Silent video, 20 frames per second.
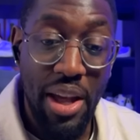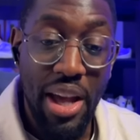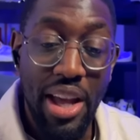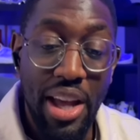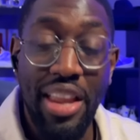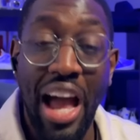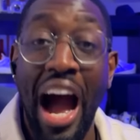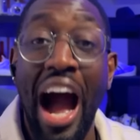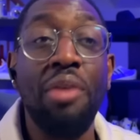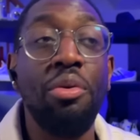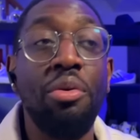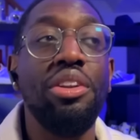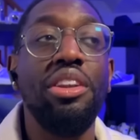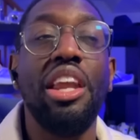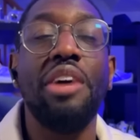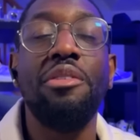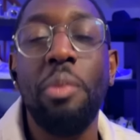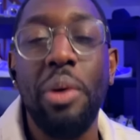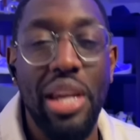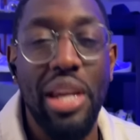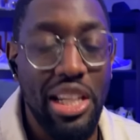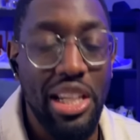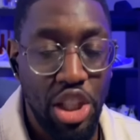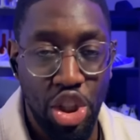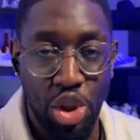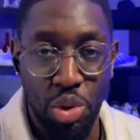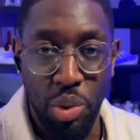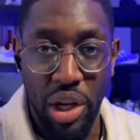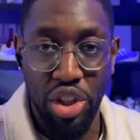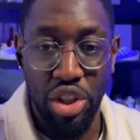That I will never be in that
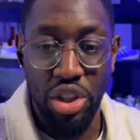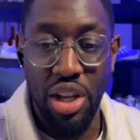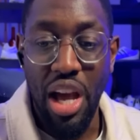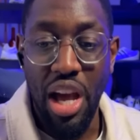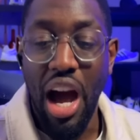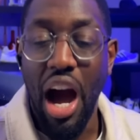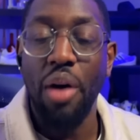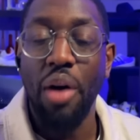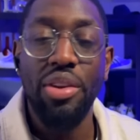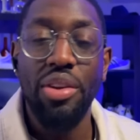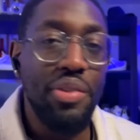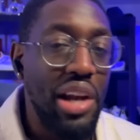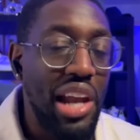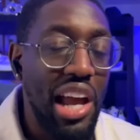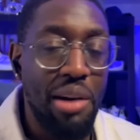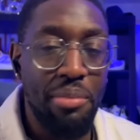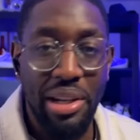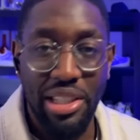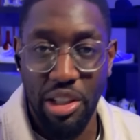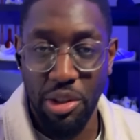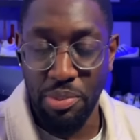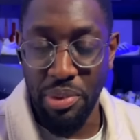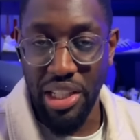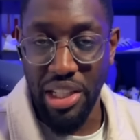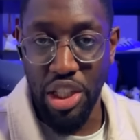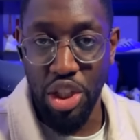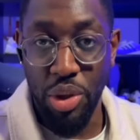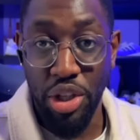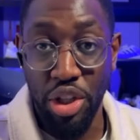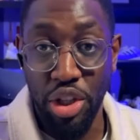situation. I'll never allow myself to be in that
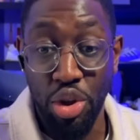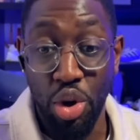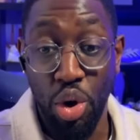situation.